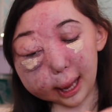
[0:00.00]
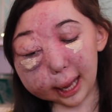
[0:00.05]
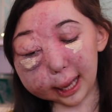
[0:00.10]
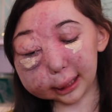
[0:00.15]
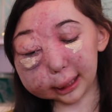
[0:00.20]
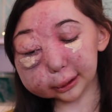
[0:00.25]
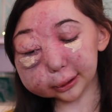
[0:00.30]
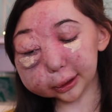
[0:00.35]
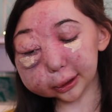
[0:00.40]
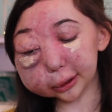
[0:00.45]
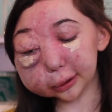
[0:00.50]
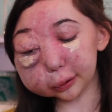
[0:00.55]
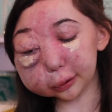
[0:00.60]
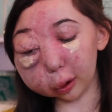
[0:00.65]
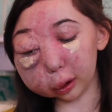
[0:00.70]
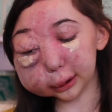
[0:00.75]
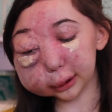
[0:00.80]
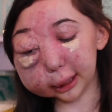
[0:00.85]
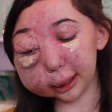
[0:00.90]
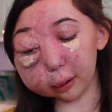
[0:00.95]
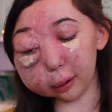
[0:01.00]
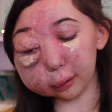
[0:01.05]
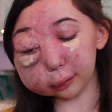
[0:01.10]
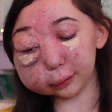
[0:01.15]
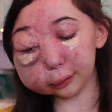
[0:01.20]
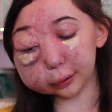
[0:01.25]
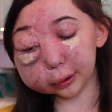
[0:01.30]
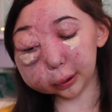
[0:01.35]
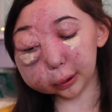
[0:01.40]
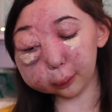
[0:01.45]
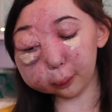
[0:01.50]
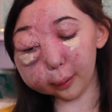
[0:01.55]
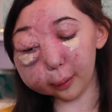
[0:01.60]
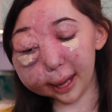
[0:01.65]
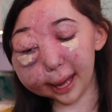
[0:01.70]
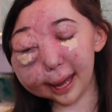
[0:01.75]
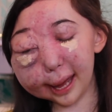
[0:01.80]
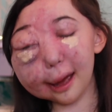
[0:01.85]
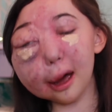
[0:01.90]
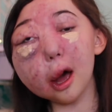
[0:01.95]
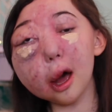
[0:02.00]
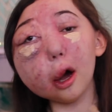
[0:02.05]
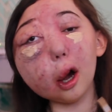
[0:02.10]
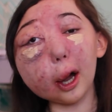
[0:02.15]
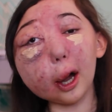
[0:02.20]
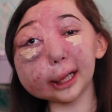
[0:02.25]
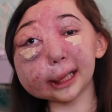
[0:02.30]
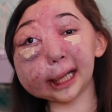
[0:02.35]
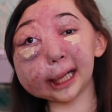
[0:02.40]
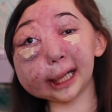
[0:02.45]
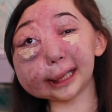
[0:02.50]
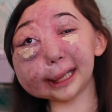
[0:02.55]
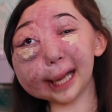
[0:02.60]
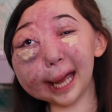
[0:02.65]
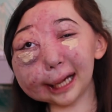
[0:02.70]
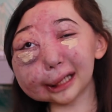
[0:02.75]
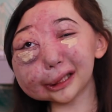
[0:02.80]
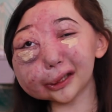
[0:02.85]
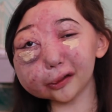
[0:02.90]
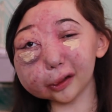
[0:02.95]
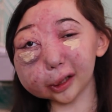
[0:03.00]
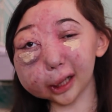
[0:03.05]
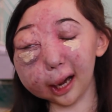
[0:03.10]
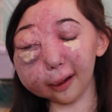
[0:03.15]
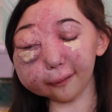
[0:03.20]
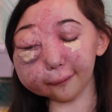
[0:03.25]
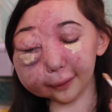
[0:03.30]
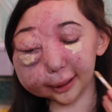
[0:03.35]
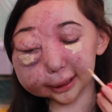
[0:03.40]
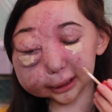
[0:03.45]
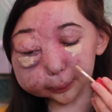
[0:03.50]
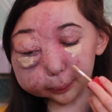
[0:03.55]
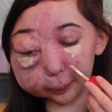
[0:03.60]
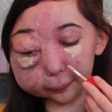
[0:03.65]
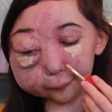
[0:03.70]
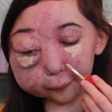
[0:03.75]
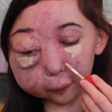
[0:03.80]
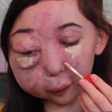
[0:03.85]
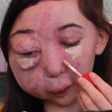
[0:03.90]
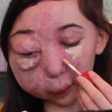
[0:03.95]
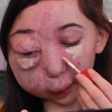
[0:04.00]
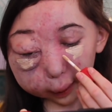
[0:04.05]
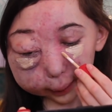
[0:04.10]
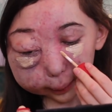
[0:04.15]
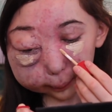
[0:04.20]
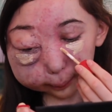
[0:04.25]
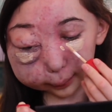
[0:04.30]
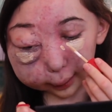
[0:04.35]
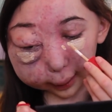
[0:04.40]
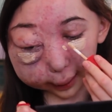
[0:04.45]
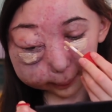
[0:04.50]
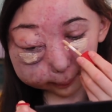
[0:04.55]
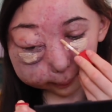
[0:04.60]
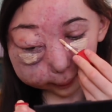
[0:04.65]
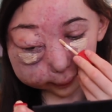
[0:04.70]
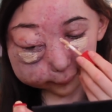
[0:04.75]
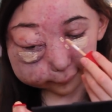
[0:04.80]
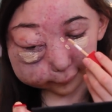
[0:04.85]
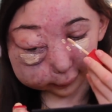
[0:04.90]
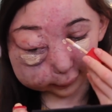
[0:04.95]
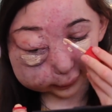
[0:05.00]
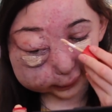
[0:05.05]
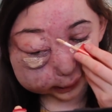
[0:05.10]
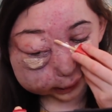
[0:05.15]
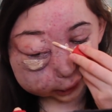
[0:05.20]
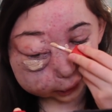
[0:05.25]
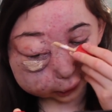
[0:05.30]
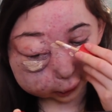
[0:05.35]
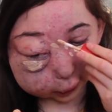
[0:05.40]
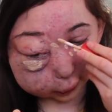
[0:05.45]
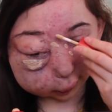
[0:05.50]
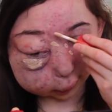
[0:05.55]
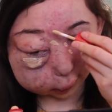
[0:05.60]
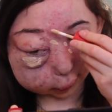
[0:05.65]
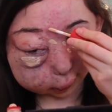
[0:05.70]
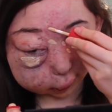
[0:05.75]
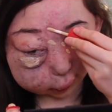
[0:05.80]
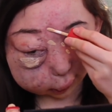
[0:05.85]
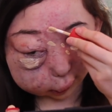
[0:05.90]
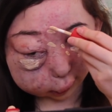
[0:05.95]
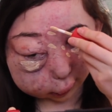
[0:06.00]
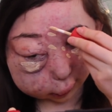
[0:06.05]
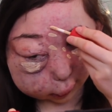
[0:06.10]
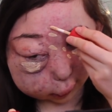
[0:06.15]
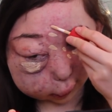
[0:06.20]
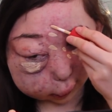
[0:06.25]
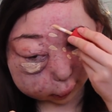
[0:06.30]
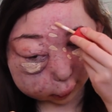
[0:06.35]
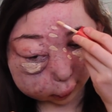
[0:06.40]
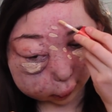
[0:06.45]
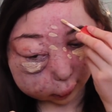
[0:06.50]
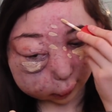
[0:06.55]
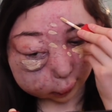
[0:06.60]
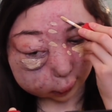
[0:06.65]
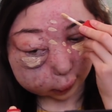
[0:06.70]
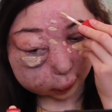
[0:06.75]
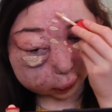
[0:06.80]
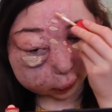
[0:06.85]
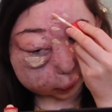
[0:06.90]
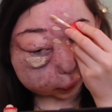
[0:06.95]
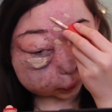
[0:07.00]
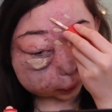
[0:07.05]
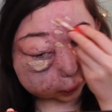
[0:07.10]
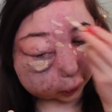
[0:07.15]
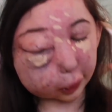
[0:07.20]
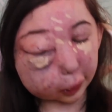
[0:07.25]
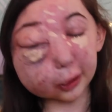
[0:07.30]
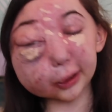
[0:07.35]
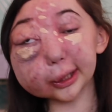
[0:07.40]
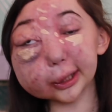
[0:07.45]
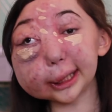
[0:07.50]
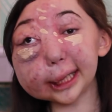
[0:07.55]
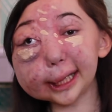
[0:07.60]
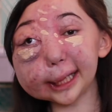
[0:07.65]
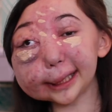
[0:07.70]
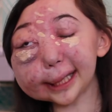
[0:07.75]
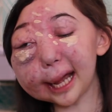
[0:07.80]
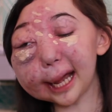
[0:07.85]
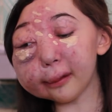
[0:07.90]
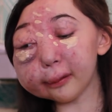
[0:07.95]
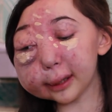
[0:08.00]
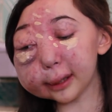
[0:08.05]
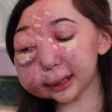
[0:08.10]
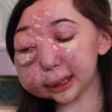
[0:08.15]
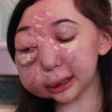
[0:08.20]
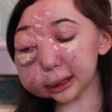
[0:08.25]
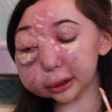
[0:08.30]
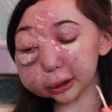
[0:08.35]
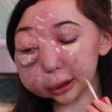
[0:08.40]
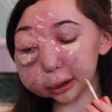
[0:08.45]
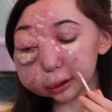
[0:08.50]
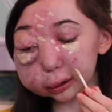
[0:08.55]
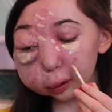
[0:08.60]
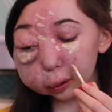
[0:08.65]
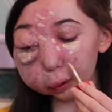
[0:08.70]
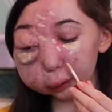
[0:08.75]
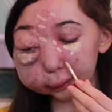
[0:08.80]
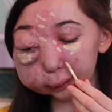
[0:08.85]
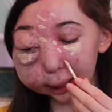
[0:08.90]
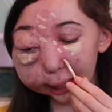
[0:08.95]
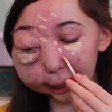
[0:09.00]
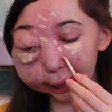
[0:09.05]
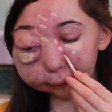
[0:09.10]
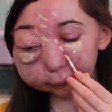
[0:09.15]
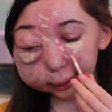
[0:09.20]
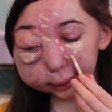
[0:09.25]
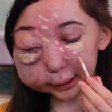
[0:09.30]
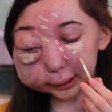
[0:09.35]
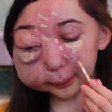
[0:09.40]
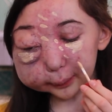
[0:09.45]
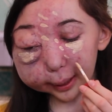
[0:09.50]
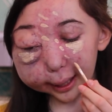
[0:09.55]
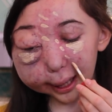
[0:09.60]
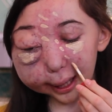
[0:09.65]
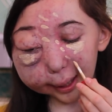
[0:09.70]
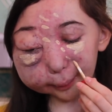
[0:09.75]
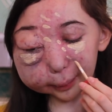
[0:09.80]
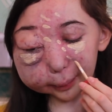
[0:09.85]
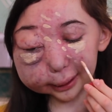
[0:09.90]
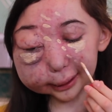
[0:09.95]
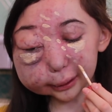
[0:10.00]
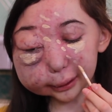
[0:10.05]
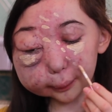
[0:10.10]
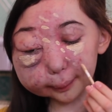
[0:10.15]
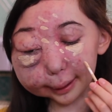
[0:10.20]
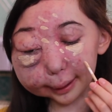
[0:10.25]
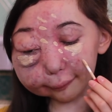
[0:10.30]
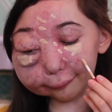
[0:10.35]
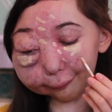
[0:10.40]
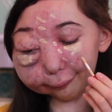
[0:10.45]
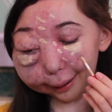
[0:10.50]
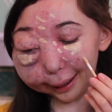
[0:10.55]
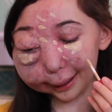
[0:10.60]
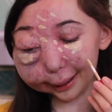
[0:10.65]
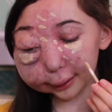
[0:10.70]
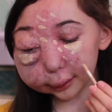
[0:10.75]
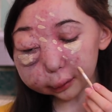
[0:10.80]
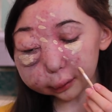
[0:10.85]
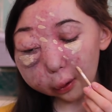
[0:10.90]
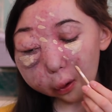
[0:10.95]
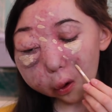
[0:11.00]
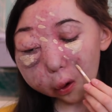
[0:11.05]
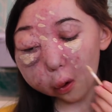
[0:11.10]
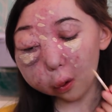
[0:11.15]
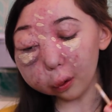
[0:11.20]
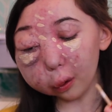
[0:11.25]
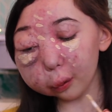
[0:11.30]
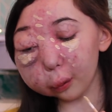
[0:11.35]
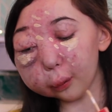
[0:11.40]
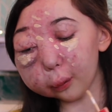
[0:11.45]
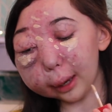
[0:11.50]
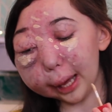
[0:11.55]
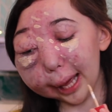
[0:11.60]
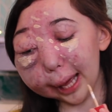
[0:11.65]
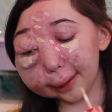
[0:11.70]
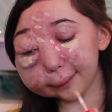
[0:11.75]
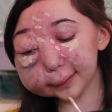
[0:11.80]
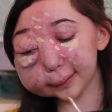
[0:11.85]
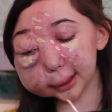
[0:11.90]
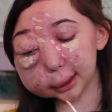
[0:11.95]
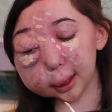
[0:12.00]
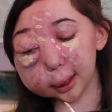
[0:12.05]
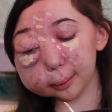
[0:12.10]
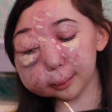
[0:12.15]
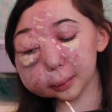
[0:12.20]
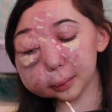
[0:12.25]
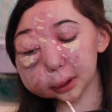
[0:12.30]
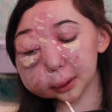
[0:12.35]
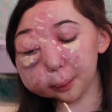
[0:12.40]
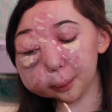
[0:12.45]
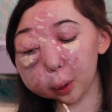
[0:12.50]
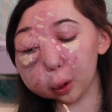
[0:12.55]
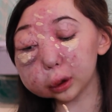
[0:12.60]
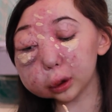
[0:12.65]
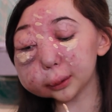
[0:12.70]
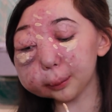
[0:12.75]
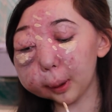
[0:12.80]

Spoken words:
And just dot it onto where I need extra coverage before I apply my foundation. So usually, again, this is just on the areas where I'm a little bit red or have some spots